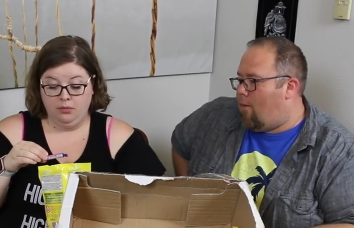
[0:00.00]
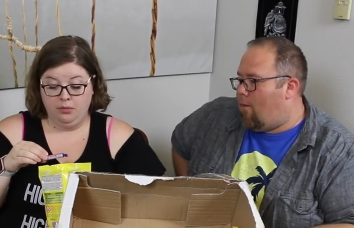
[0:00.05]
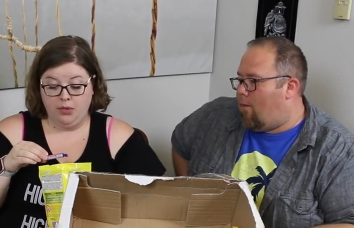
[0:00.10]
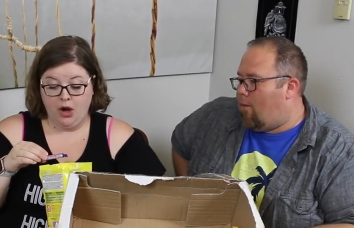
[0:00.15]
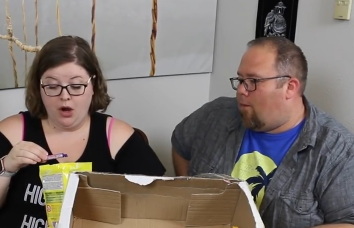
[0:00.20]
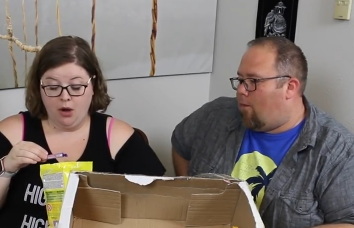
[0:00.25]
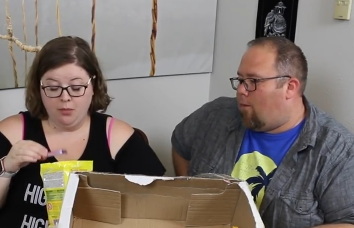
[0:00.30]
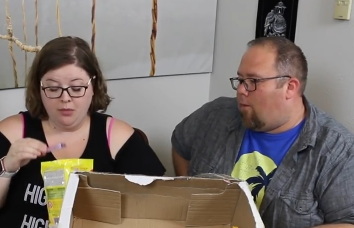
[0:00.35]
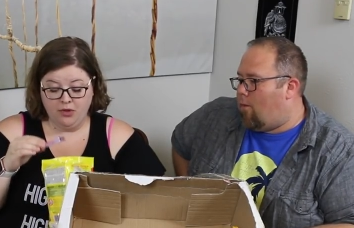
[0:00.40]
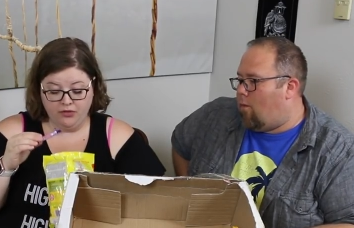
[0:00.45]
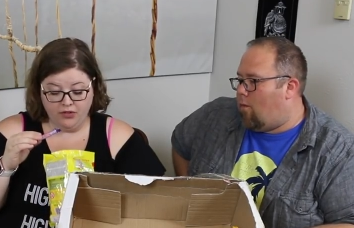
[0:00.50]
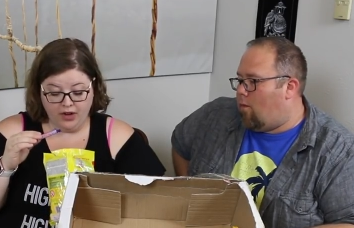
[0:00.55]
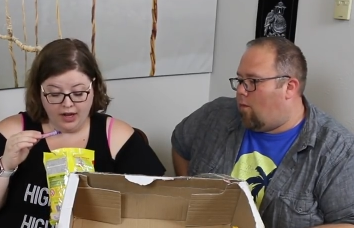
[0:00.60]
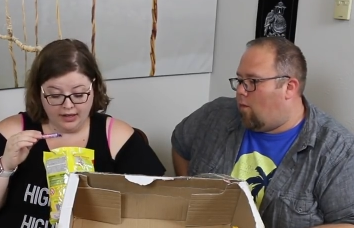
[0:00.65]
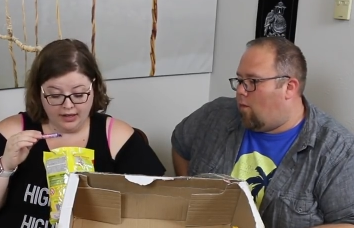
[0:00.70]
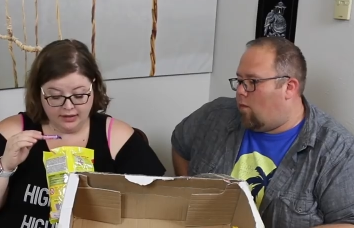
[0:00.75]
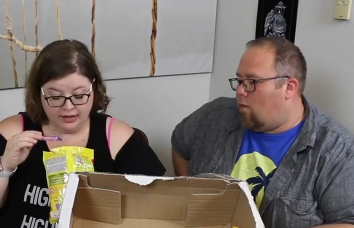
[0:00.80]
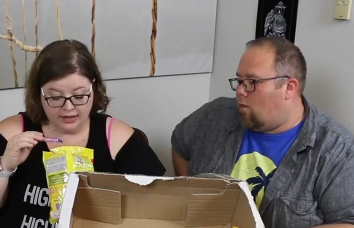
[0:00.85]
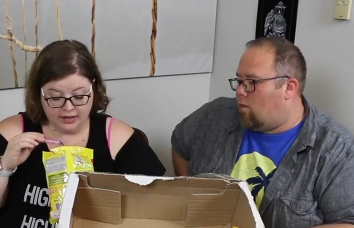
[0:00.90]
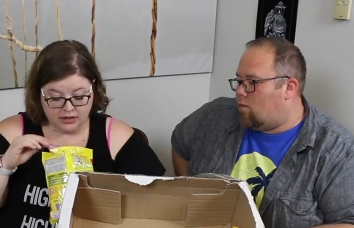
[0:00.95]
Speaker 1: Parma
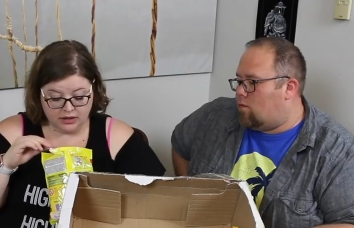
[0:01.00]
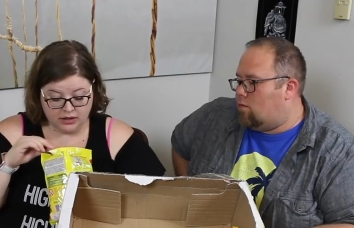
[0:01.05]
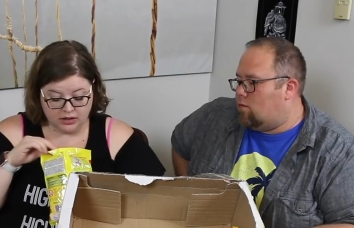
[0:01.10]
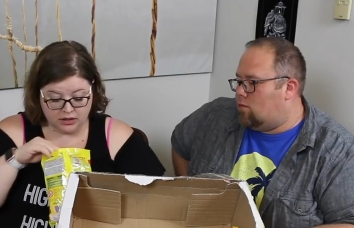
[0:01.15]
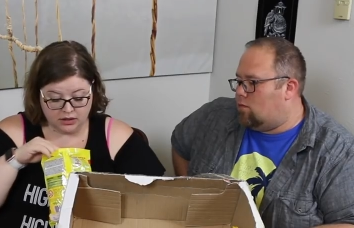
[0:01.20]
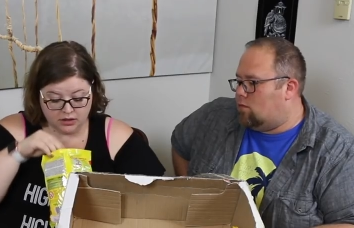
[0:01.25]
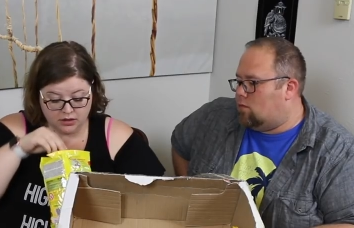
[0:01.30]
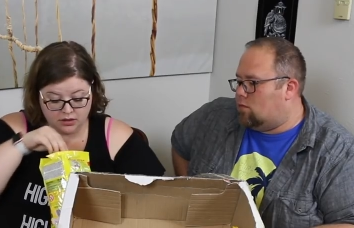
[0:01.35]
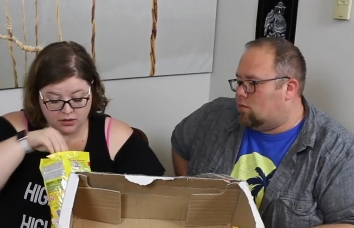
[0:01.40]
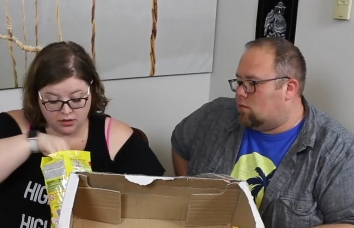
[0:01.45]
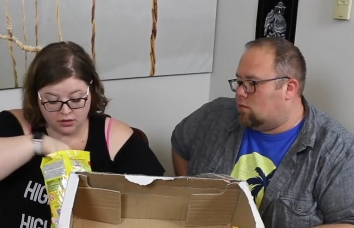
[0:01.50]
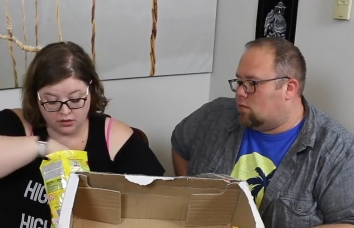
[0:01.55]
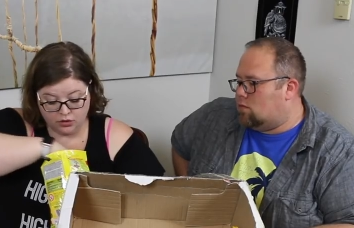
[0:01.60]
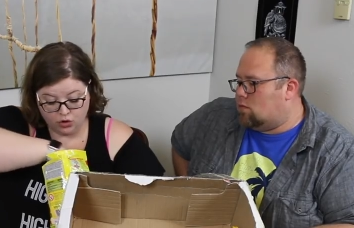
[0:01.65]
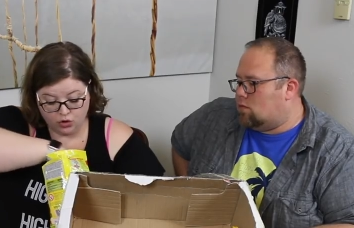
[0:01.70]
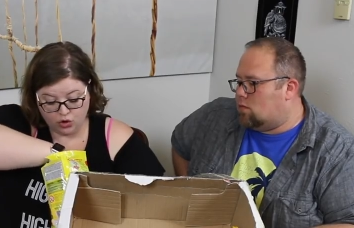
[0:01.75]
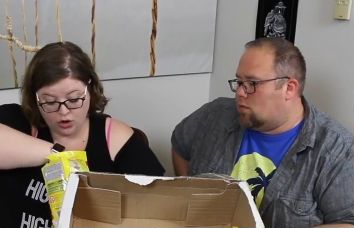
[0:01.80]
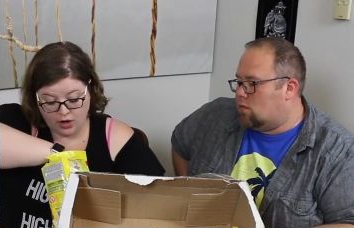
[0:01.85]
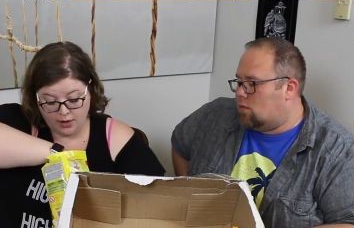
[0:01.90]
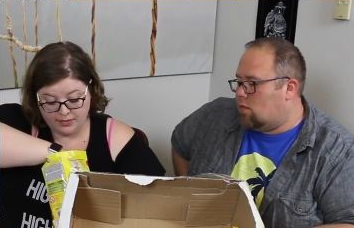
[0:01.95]
Violets,
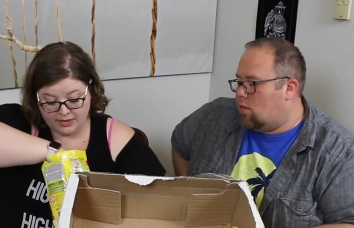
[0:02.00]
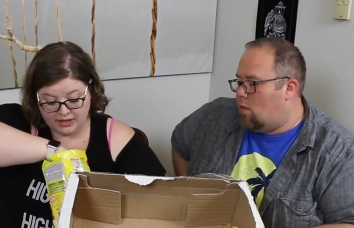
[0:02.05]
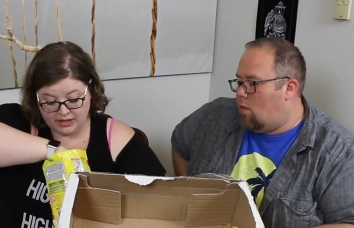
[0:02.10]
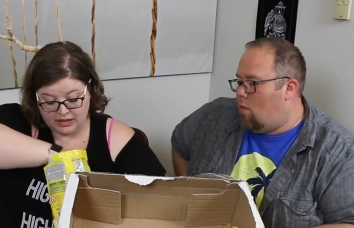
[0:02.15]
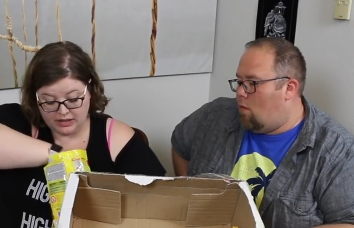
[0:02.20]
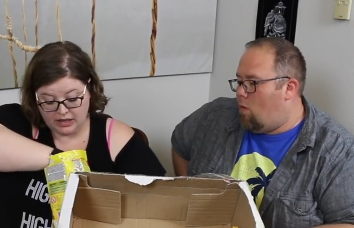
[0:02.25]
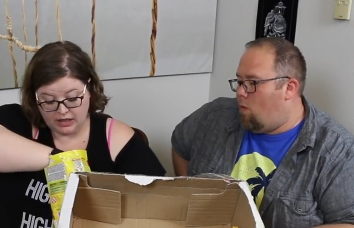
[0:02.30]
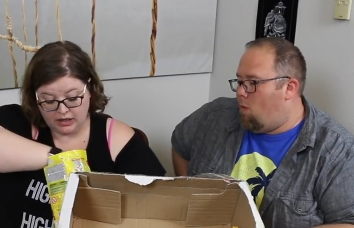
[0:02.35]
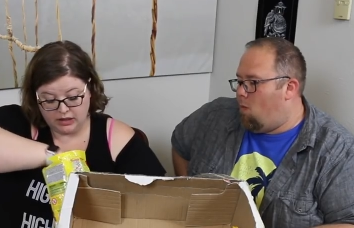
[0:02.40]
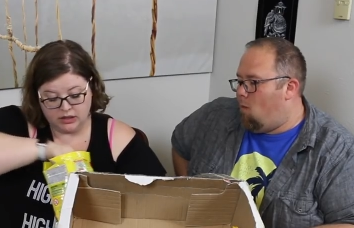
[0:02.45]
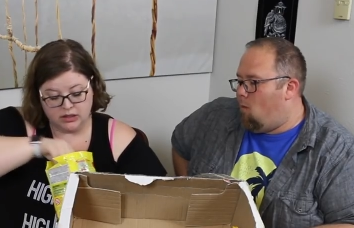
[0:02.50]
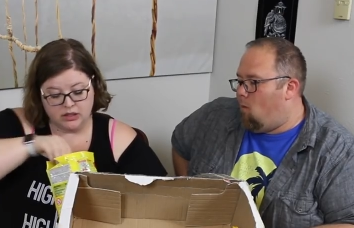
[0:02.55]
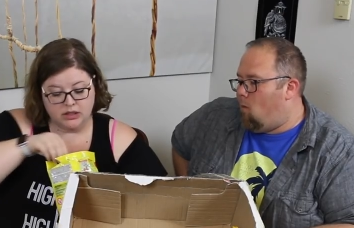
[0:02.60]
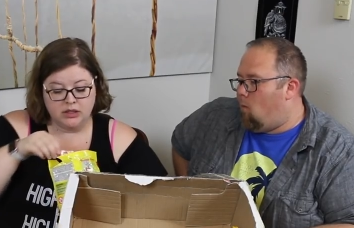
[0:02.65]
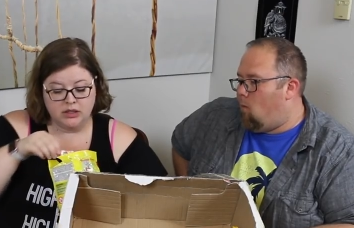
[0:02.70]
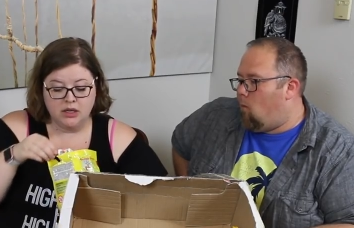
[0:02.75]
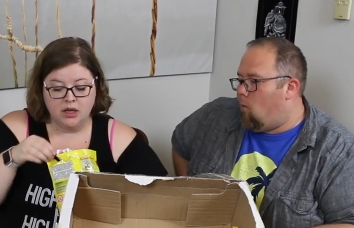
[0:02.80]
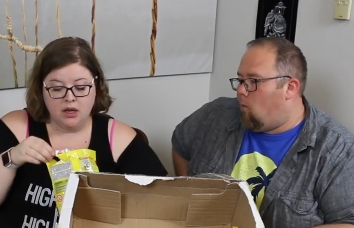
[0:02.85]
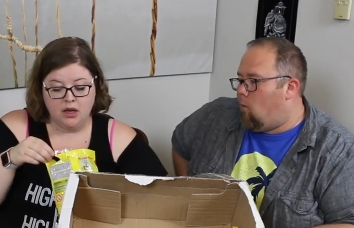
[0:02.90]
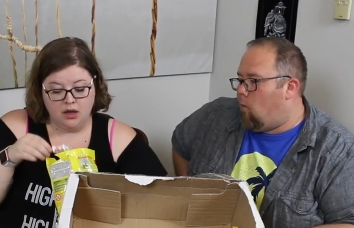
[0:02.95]

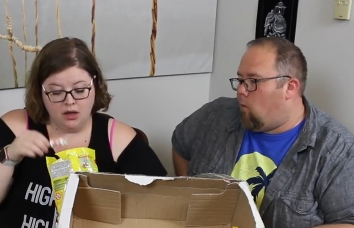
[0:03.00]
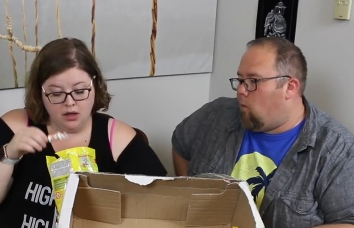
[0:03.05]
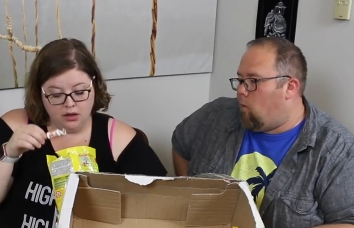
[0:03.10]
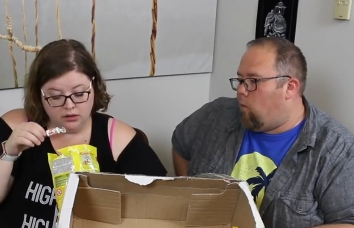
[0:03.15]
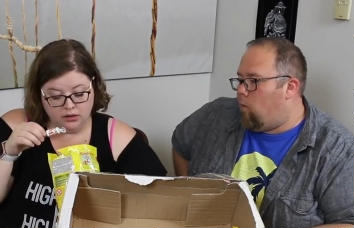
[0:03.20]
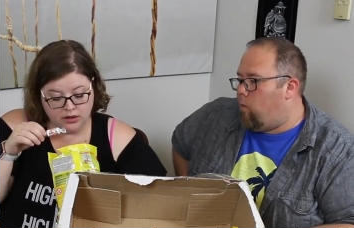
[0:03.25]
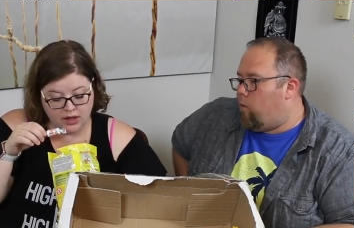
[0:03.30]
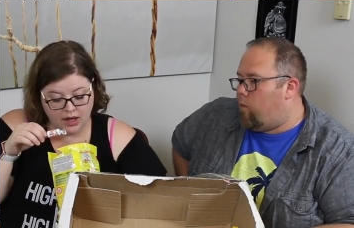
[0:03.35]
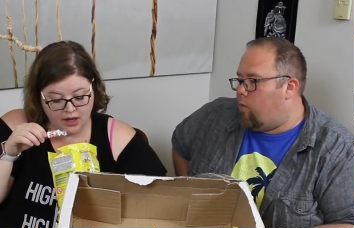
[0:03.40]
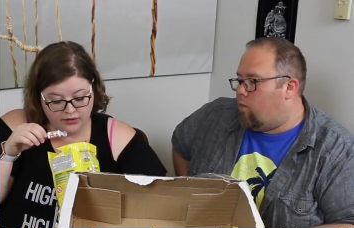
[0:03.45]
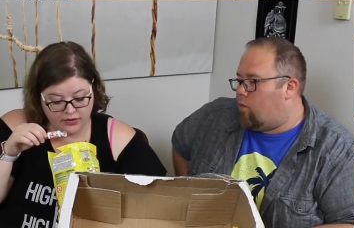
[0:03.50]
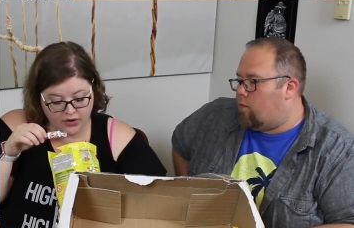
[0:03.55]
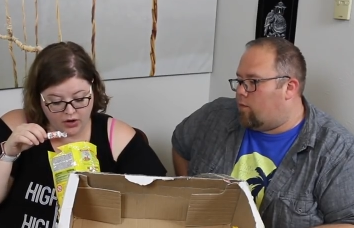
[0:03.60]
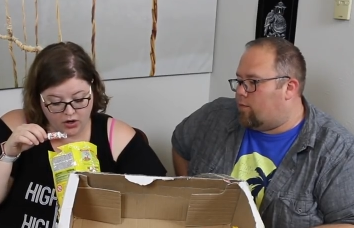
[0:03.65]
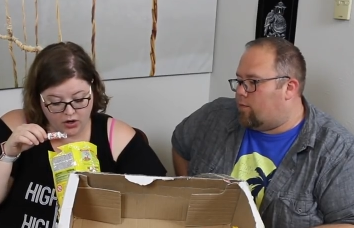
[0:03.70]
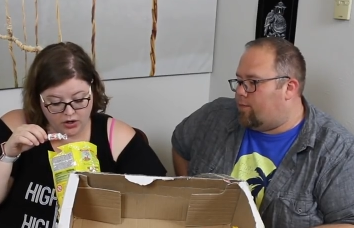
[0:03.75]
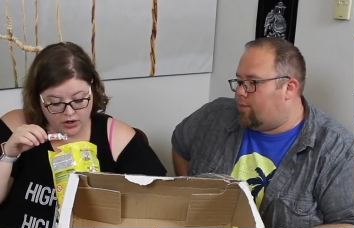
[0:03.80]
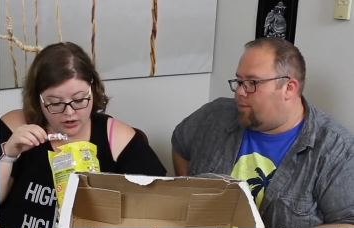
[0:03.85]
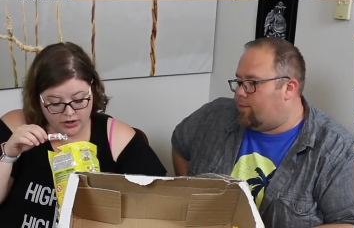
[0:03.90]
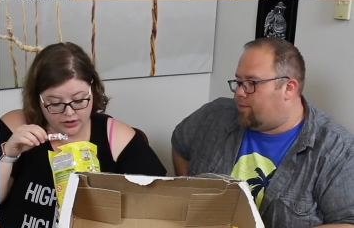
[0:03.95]
Drumsticks, Love
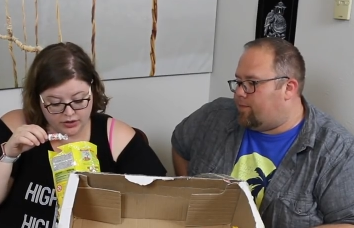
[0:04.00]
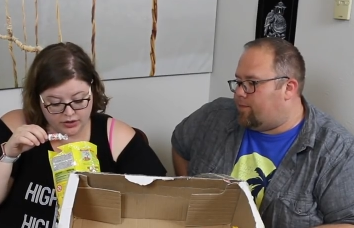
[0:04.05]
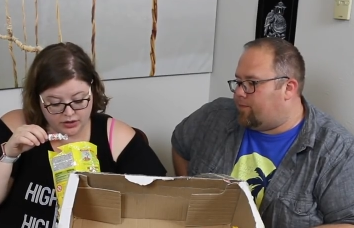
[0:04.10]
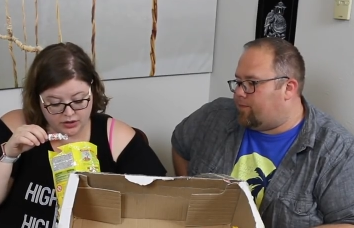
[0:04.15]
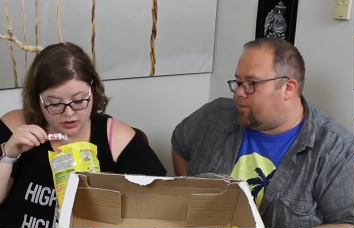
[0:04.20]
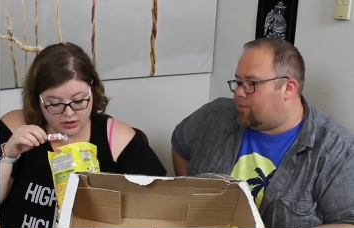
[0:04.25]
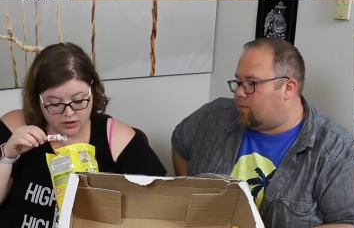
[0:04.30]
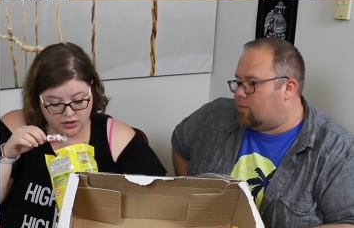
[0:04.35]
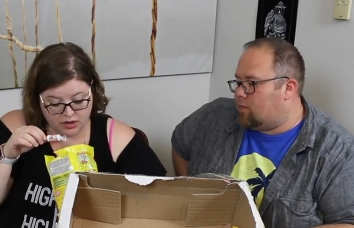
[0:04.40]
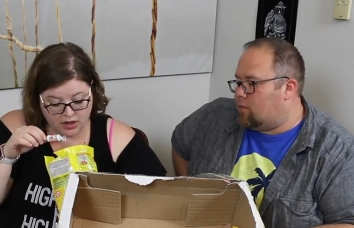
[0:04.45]
Hearts.